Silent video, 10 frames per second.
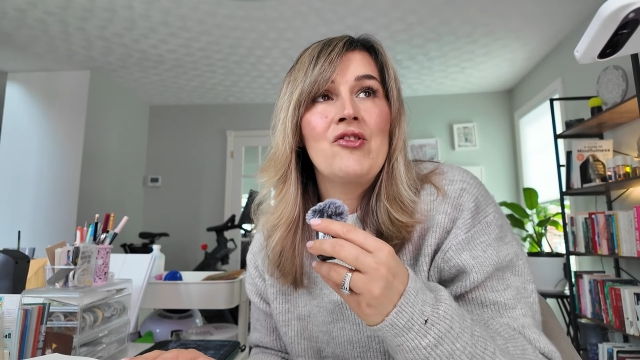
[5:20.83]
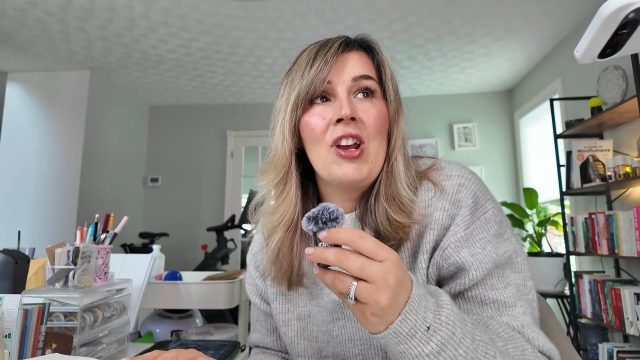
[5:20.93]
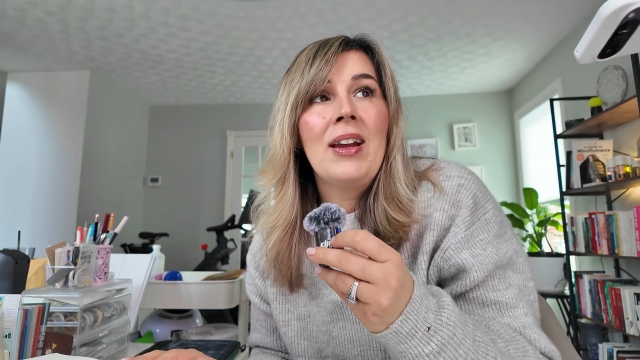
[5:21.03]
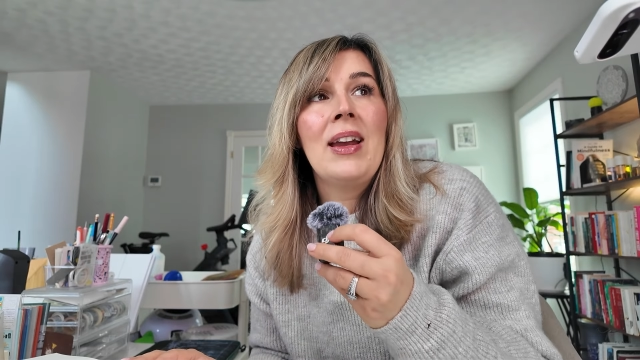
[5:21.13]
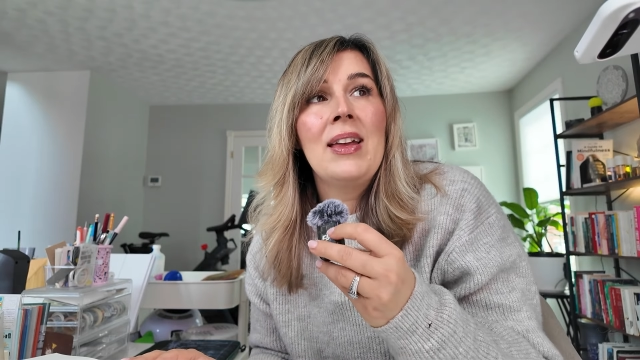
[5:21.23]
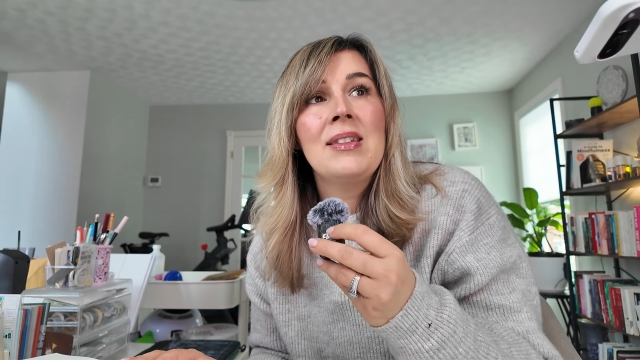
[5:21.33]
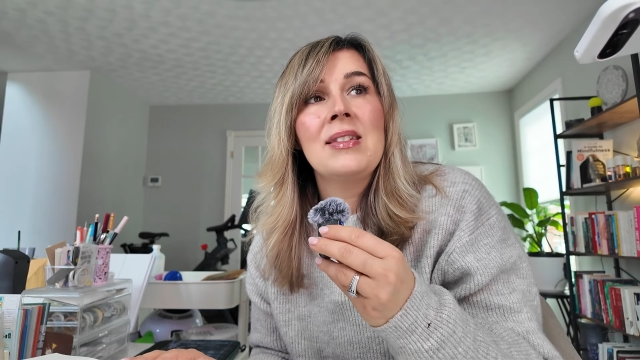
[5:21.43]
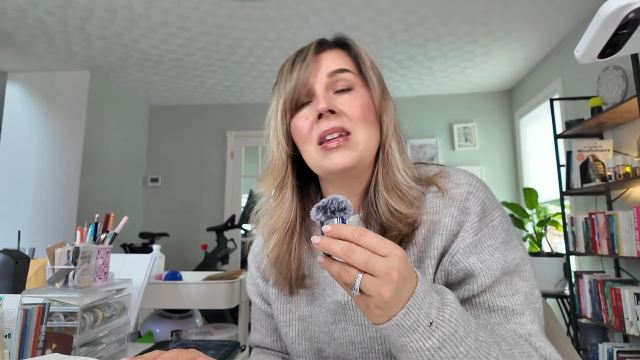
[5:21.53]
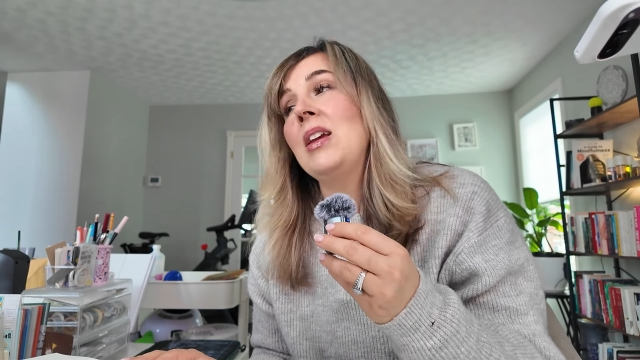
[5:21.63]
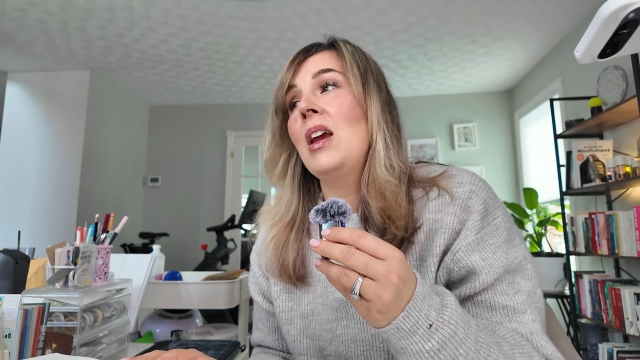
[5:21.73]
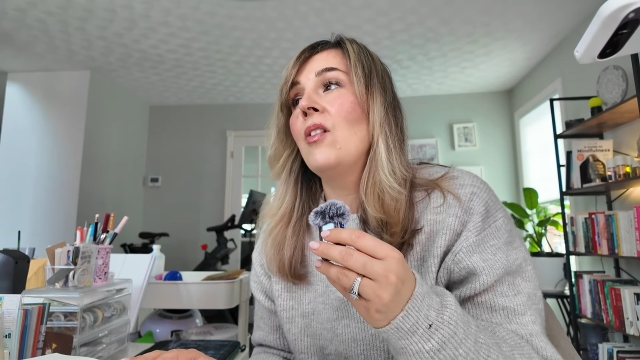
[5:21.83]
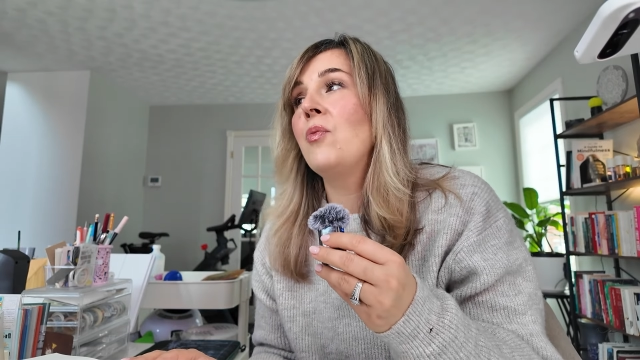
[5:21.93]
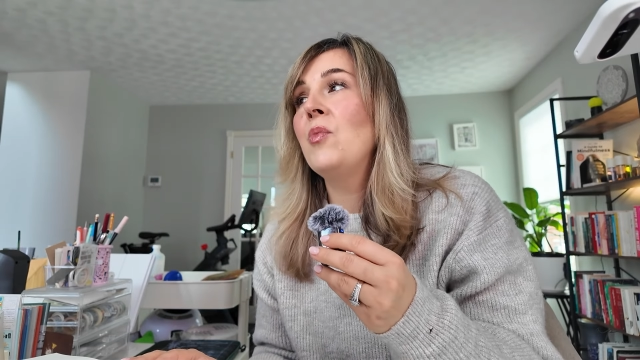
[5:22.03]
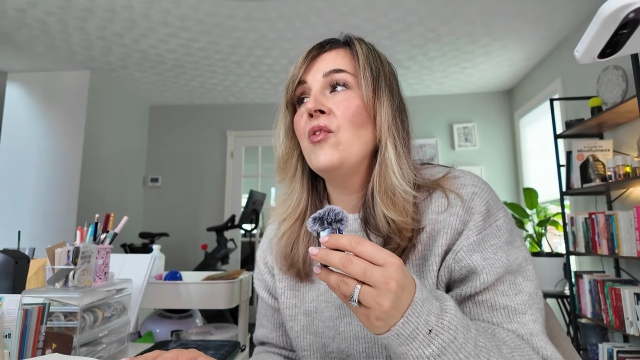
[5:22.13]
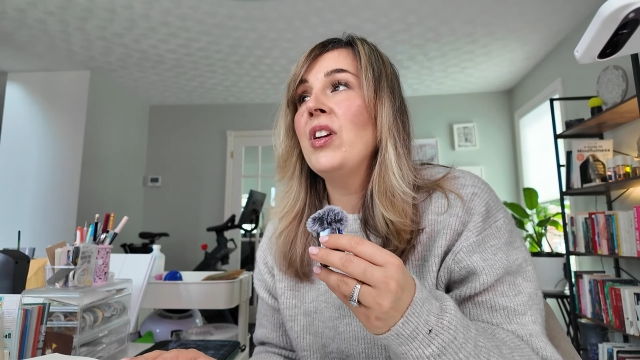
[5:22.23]
Check and see
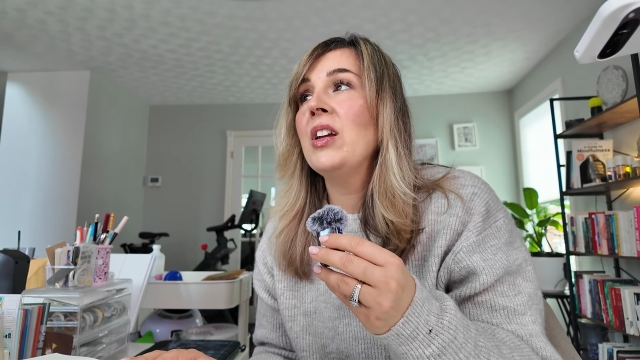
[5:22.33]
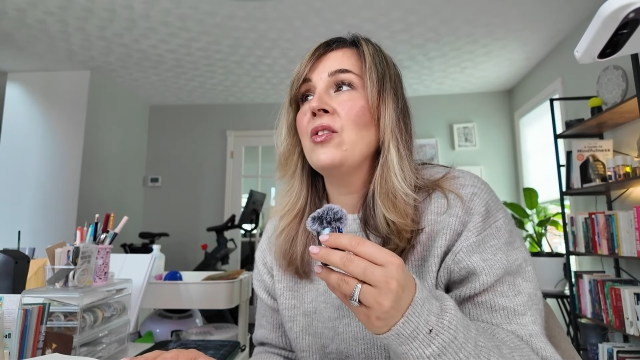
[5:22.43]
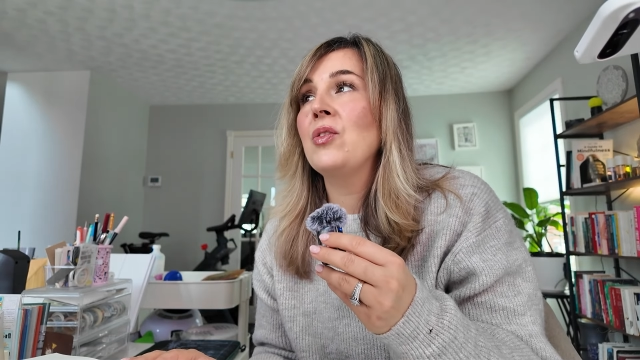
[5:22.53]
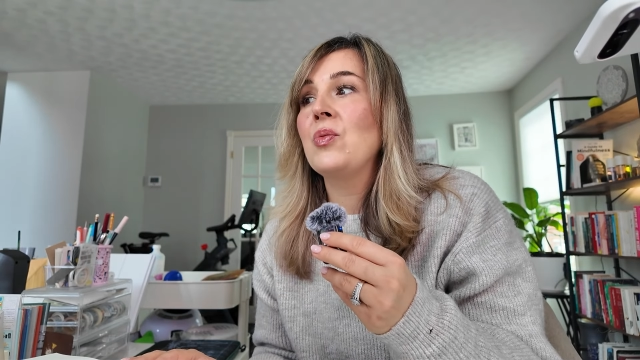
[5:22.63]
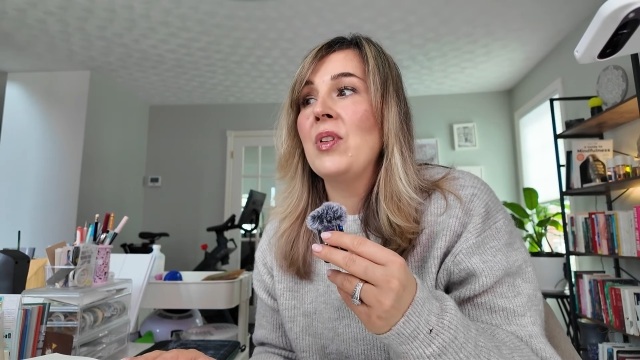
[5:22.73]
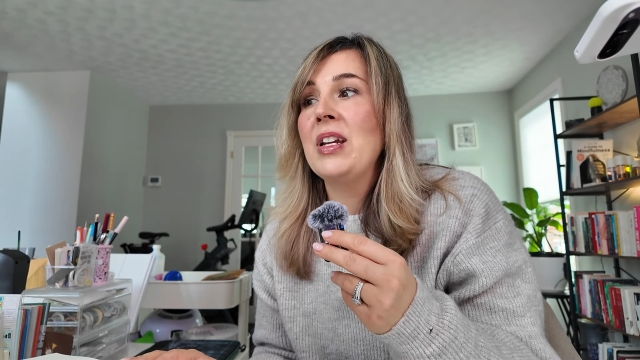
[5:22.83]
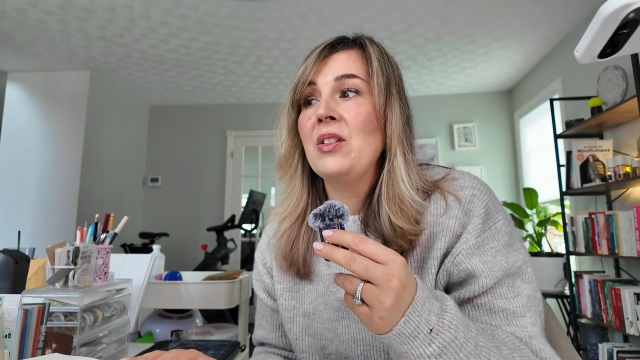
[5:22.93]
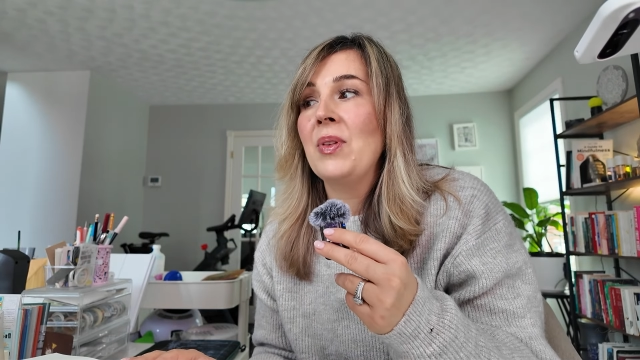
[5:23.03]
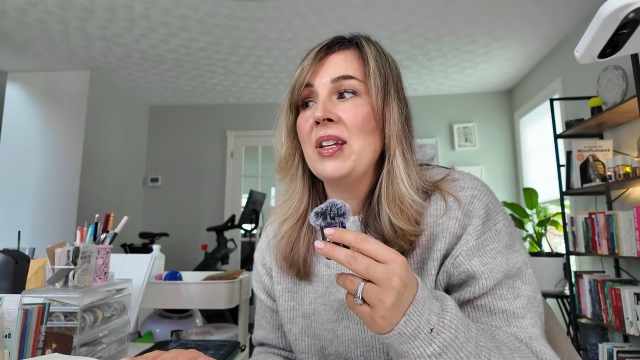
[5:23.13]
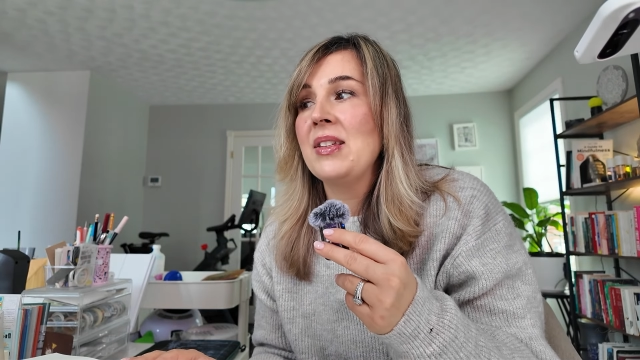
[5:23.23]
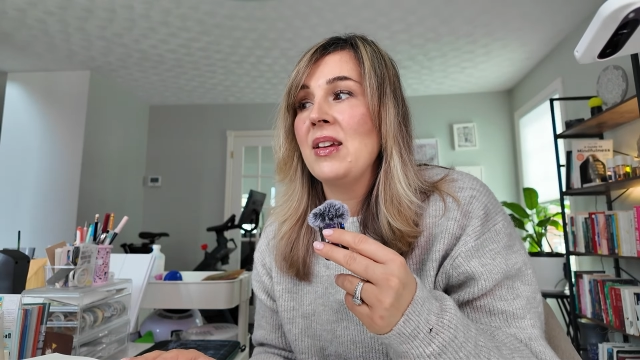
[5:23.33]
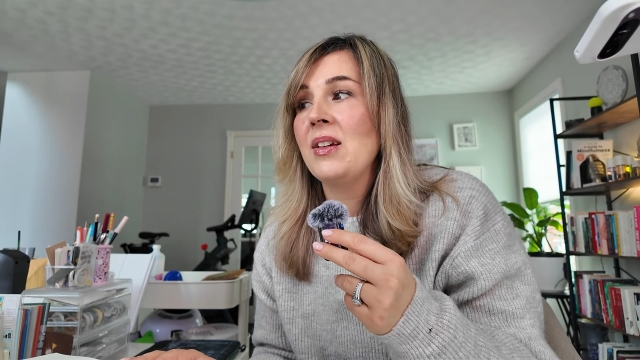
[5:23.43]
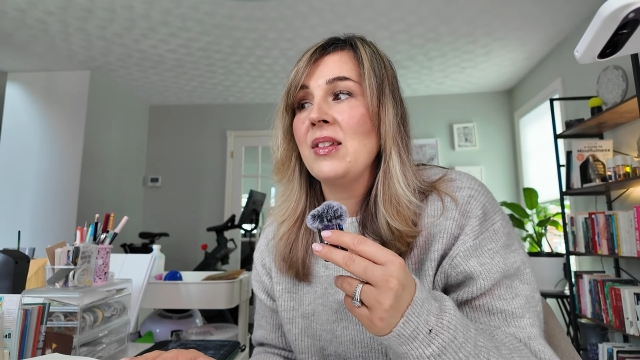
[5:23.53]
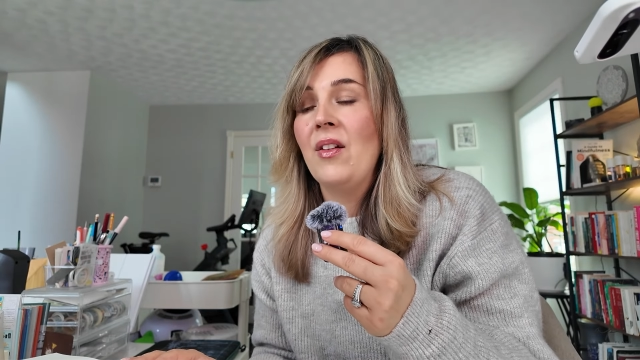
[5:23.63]
if moving into 2026,